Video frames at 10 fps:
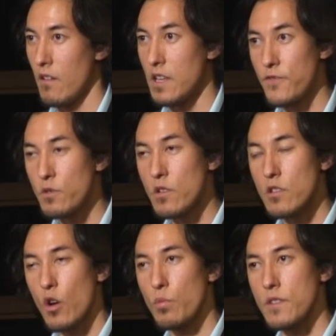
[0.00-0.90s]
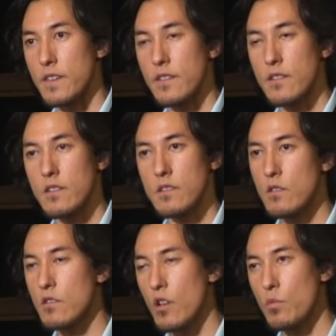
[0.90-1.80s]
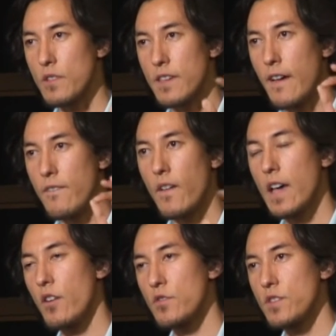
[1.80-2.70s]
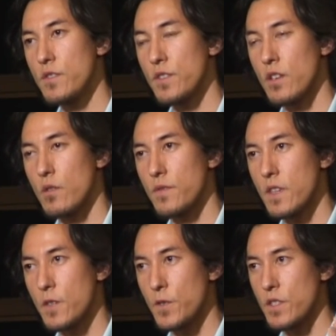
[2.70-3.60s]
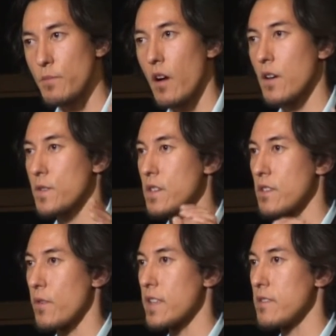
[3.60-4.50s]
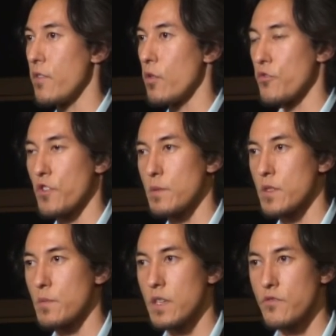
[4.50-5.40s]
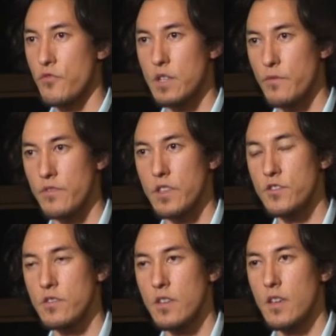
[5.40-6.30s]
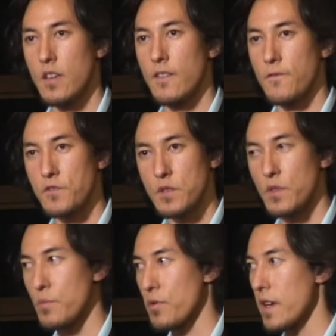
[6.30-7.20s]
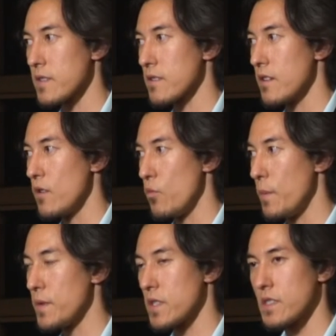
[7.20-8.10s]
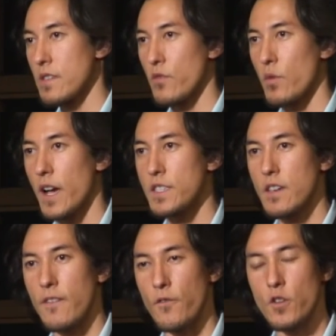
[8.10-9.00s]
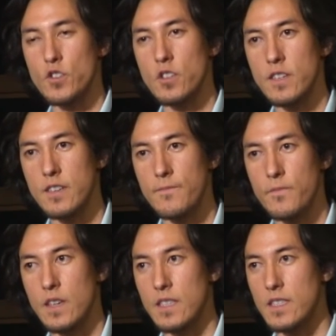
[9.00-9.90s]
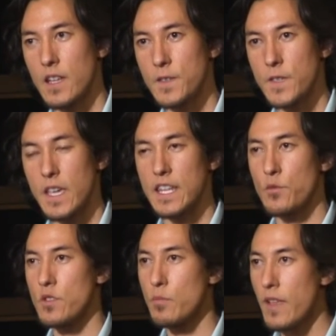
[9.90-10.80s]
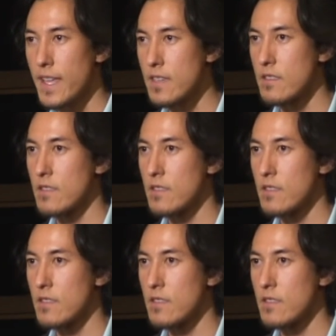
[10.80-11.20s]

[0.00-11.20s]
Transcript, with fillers: And if you look globally, look globally, 500 years ago, things such as democracy, the right to vote, freedom of speech, freedom of religion, freedom of the press, women's and civil rights virtually did not exist anywhere on the planet.